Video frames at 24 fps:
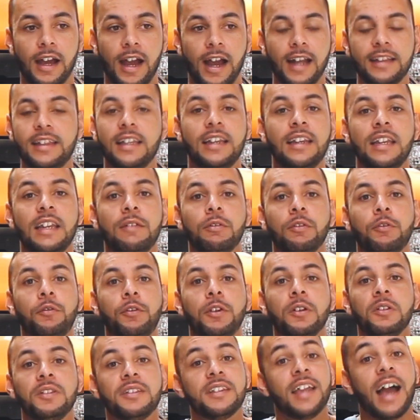I didn't even
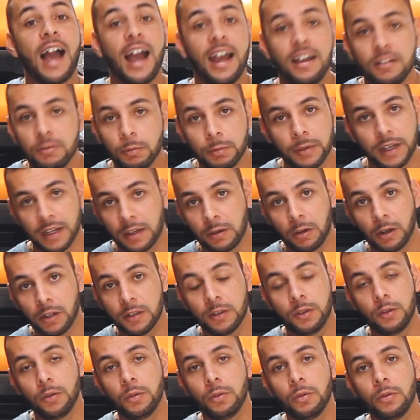feel tired when I
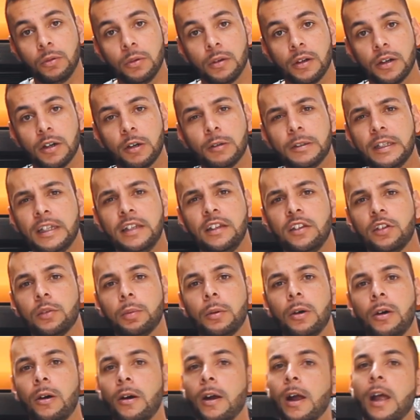got to Hoodies
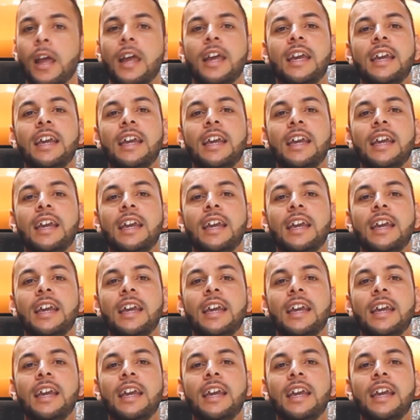Spa.